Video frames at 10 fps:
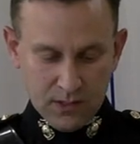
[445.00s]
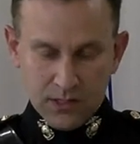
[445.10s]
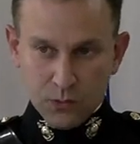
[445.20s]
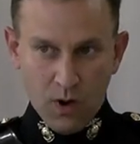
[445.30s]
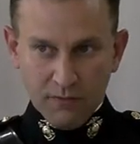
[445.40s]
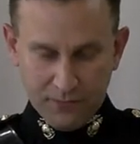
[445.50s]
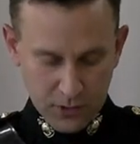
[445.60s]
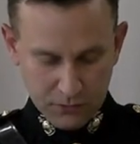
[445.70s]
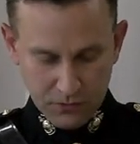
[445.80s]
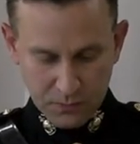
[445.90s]
To all
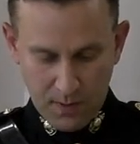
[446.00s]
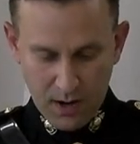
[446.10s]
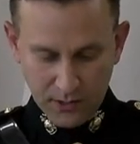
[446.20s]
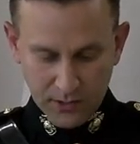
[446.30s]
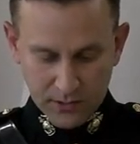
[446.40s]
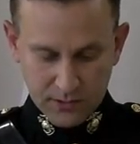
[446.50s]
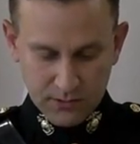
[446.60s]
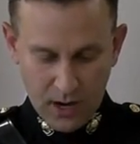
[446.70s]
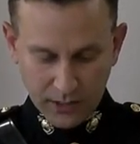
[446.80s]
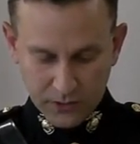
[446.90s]
first responders,
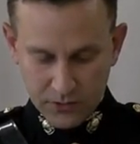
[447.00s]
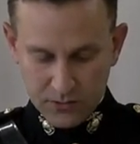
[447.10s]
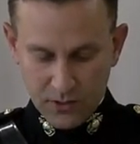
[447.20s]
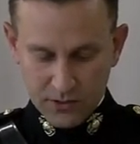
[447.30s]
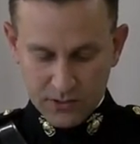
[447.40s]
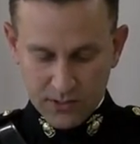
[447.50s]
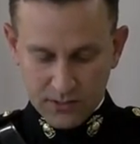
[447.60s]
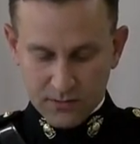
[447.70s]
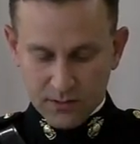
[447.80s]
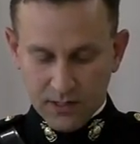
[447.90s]
doctors,
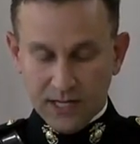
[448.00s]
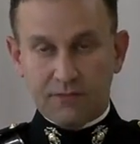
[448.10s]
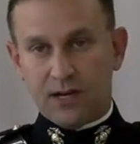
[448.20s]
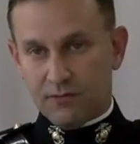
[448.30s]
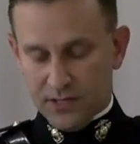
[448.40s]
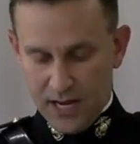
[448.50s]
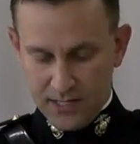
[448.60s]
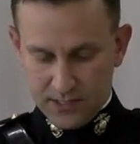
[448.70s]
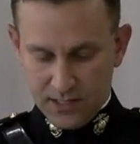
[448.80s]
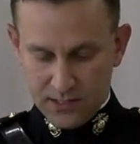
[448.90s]
nurses, and even everyday
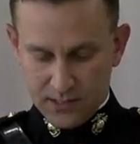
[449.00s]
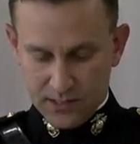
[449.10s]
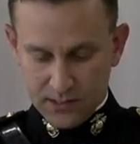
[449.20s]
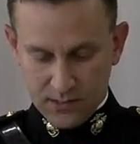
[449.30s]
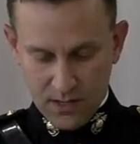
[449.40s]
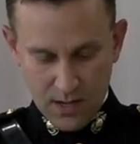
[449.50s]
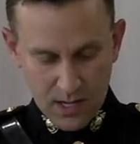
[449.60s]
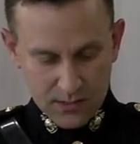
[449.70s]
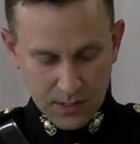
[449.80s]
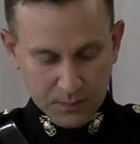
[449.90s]
citizens,
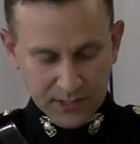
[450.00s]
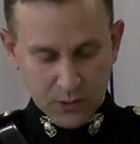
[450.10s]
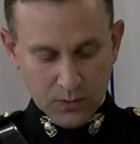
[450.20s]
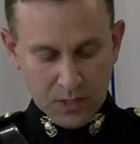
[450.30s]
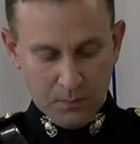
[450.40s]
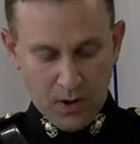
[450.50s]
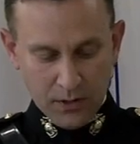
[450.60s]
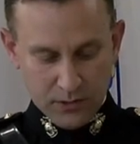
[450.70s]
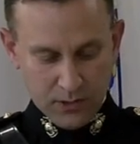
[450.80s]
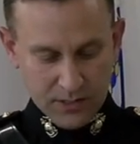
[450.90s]
simply doing their
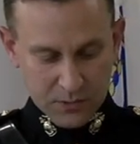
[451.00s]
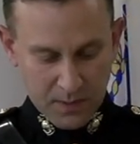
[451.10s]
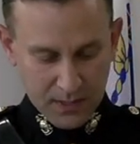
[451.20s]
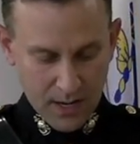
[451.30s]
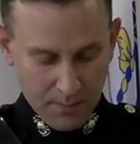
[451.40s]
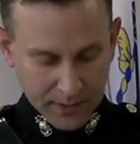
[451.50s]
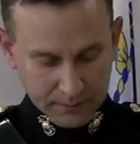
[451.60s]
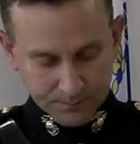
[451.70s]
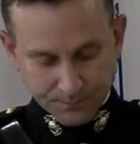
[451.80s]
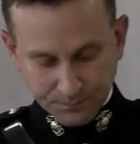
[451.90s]
part during this pandemic.
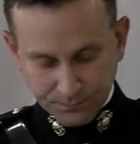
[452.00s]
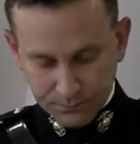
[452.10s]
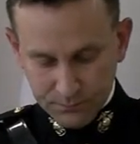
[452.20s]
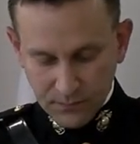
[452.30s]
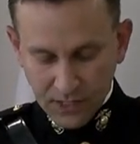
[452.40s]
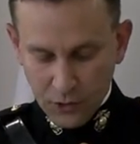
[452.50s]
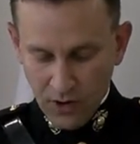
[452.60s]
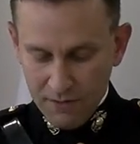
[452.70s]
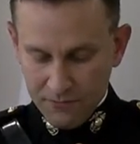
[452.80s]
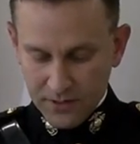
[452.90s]
Your
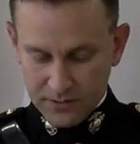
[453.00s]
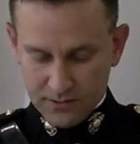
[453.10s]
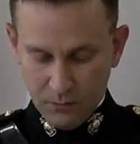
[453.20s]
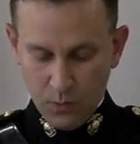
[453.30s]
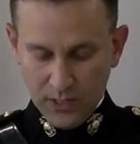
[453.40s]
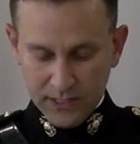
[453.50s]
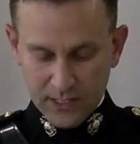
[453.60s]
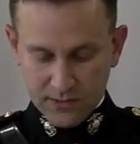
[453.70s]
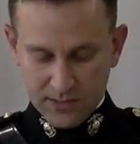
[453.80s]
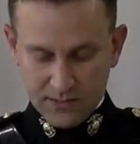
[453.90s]
efforts and
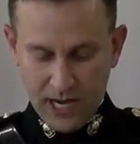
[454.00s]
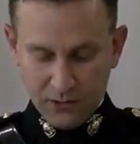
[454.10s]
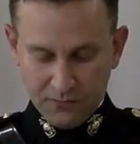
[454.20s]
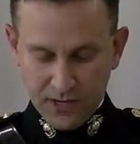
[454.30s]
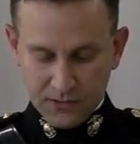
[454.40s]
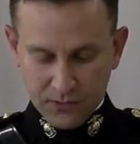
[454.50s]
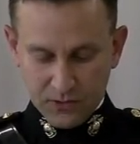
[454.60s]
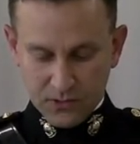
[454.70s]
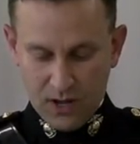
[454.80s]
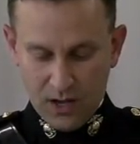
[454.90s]
willingness to sacrifice for
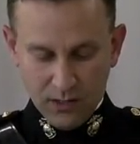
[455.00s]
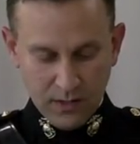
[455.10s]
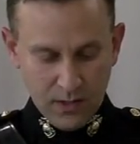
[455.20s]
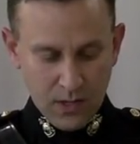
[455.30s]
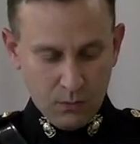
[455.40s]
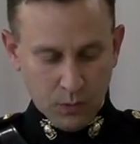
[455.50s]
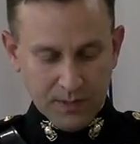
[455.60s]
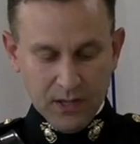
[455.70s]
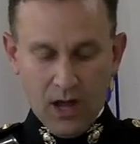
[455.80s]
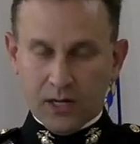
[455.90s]
us all will
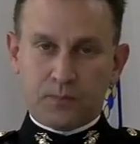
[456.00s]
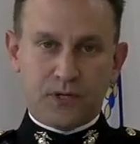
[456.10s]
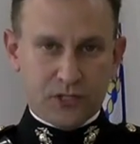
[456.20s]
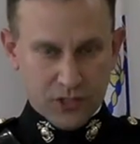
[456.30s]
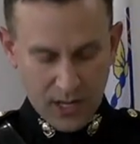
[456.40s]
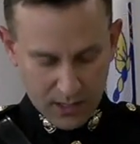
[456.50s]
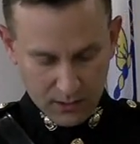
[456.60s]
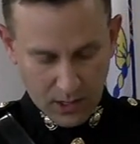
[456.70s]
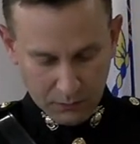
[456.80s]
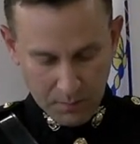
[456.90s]
be long appreciated and
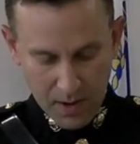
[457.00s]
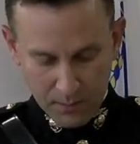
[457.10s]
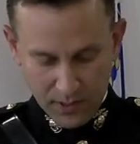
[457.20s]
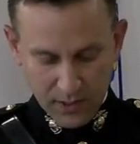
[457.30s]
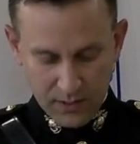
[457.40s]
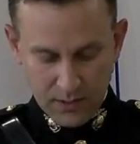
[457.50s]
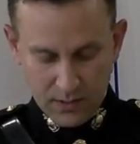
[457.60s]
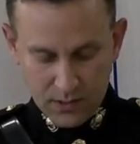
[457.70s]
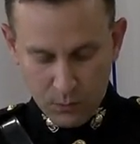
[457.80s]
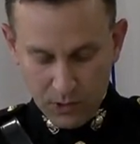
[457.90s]
long remembered.
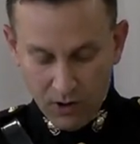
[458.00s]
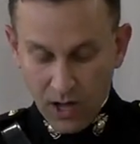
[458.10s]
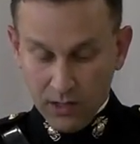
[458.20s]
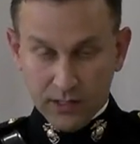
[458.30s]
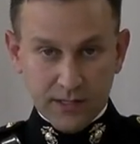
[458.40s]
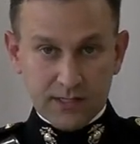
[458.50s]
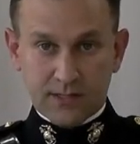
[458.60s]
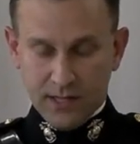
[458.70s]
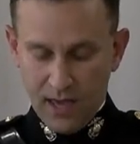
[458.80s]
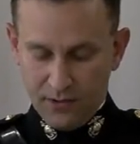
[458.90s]
We are all in this
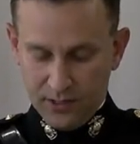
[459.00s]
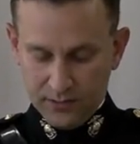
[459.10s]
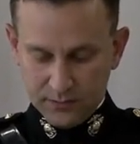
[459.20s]
together.